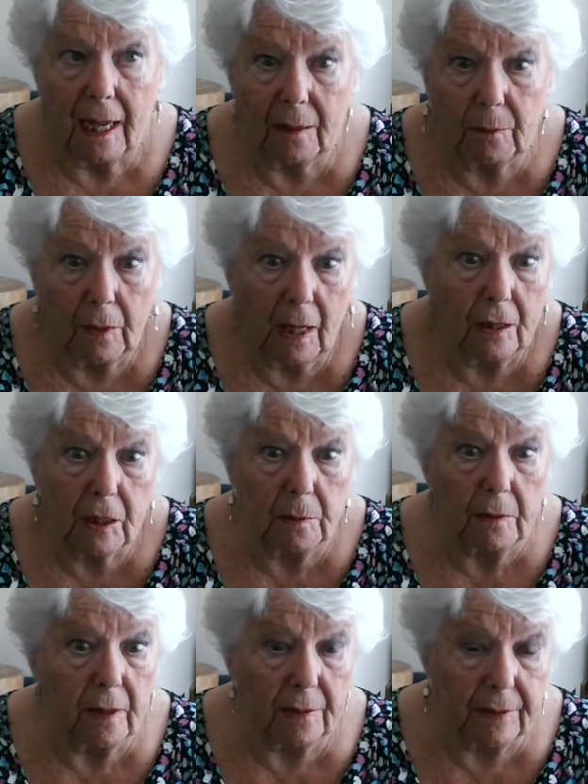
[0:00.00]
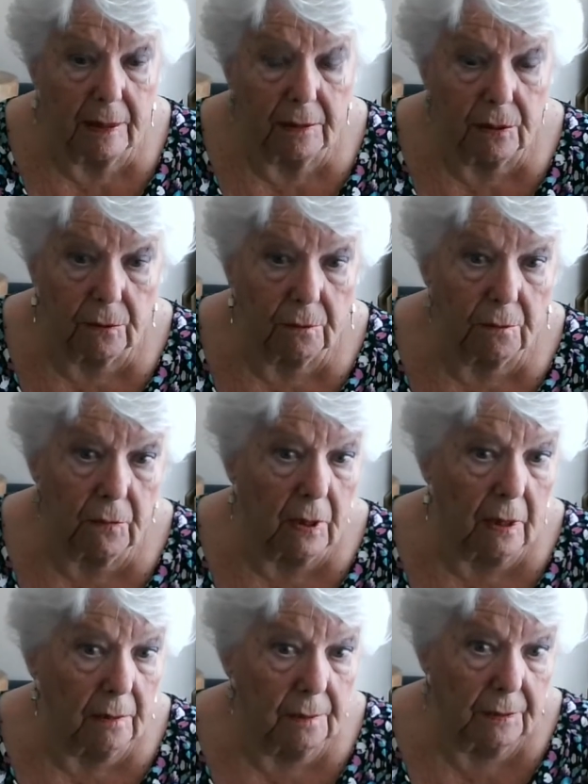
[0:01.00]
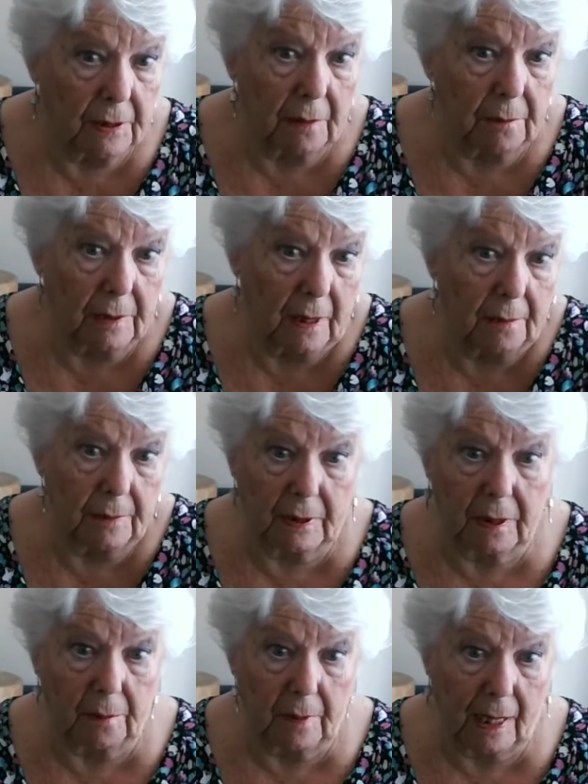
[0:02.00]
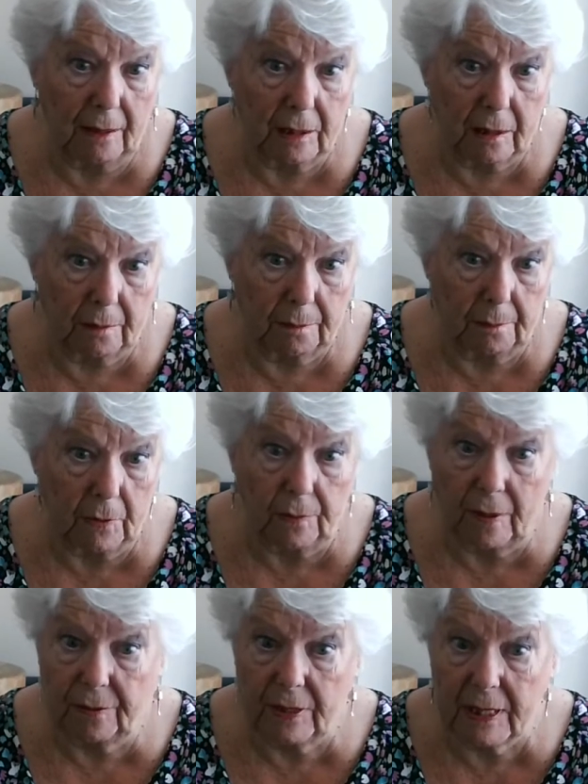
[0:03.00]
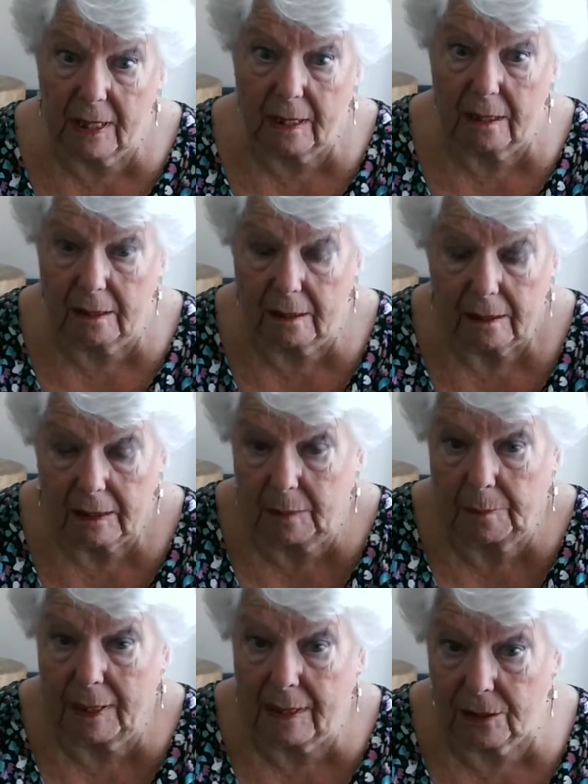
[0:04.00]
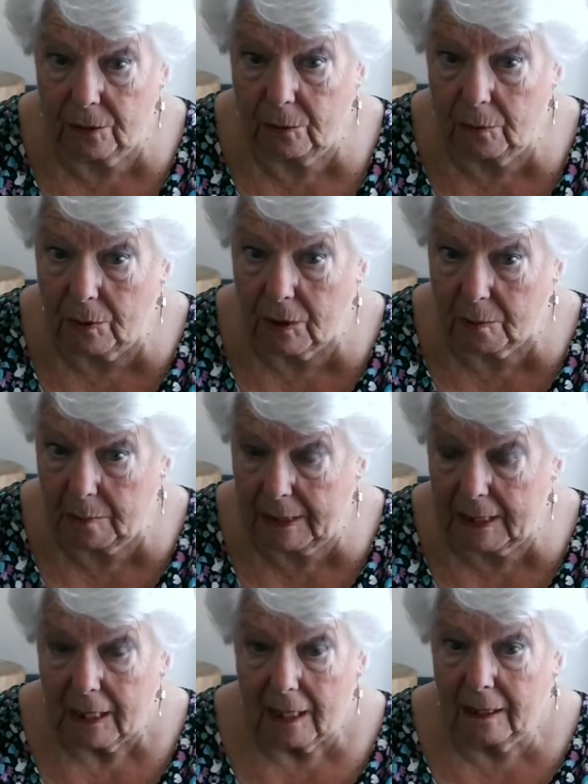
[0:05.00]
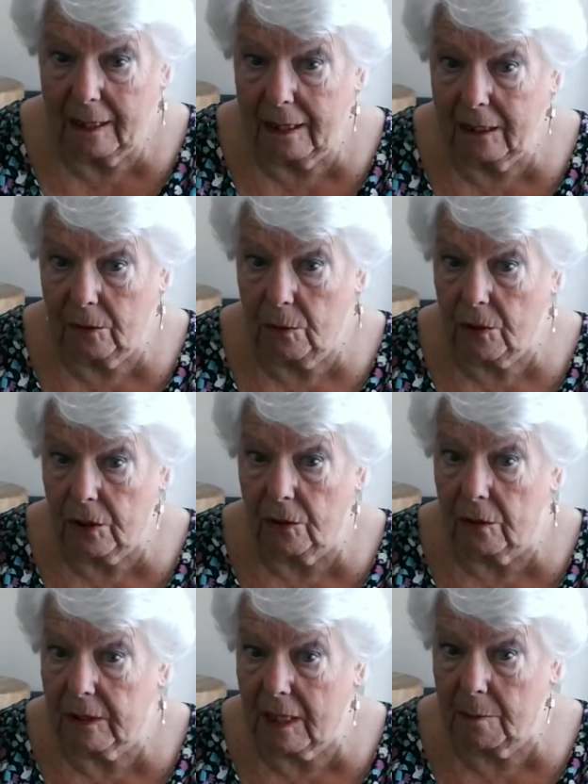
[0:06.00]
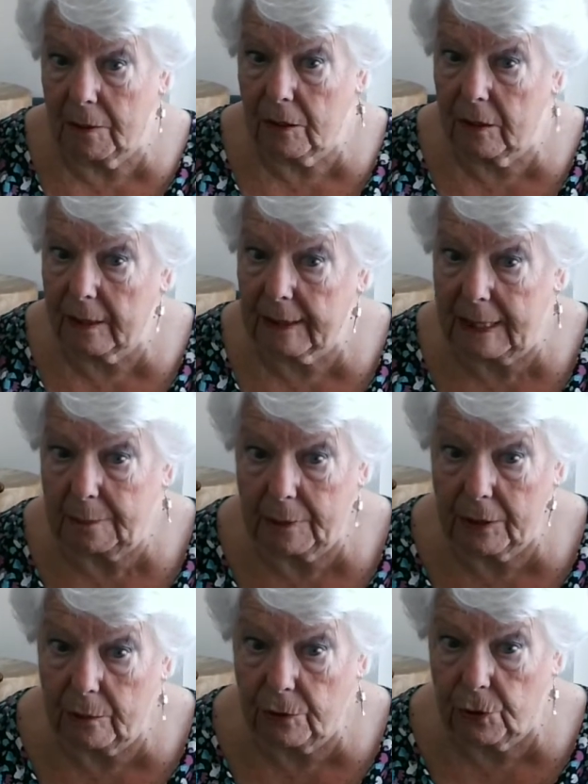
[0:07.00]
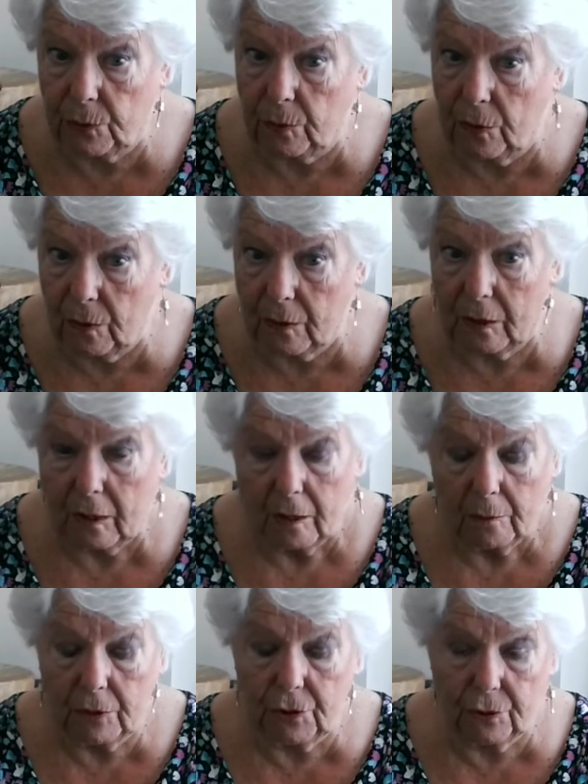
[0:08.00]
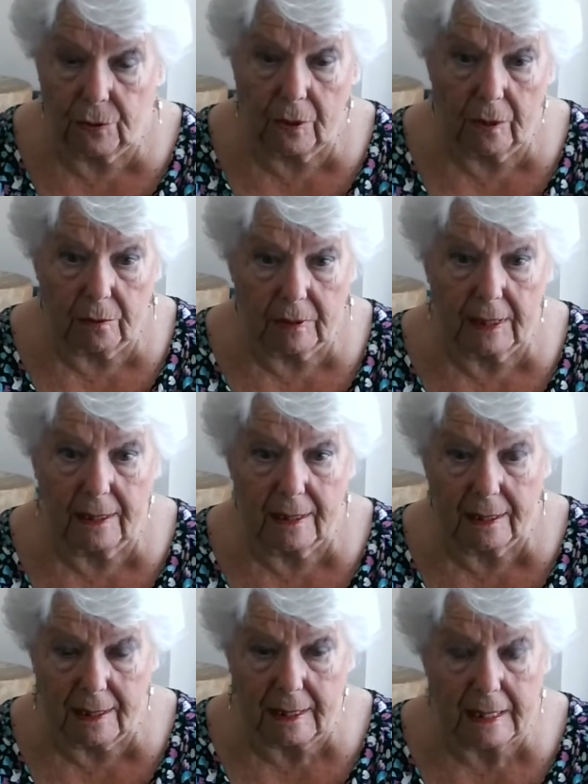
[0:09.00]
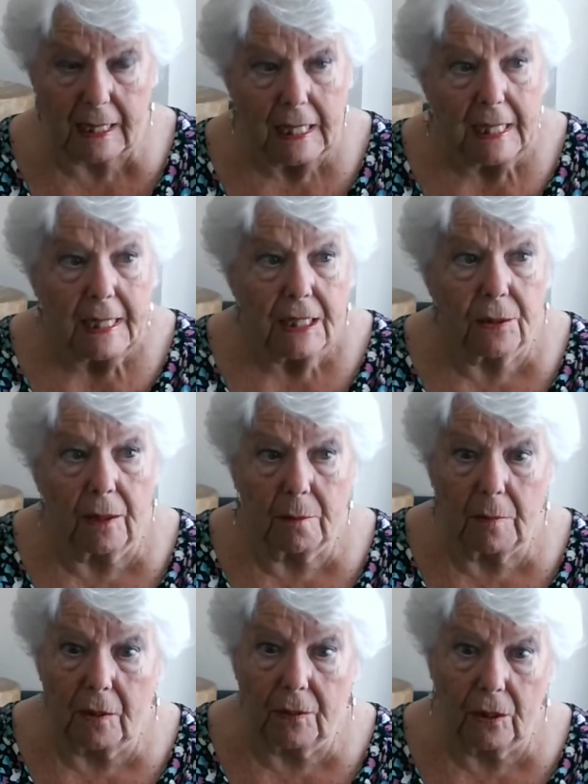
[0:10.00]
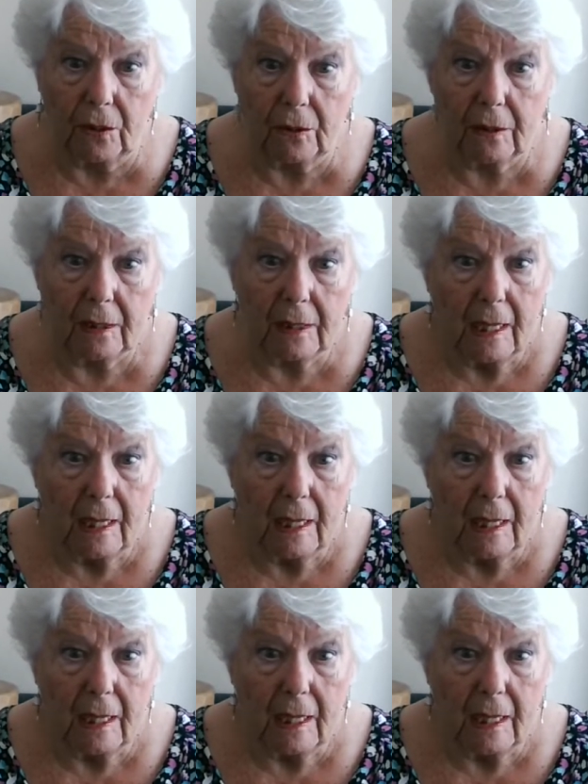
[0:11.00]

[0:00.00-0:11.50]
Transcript: House move sometimes some house move every year. Depends who wants me. Landlords not terribly good at keeping you too long with short hold tenancies. So I've moved on.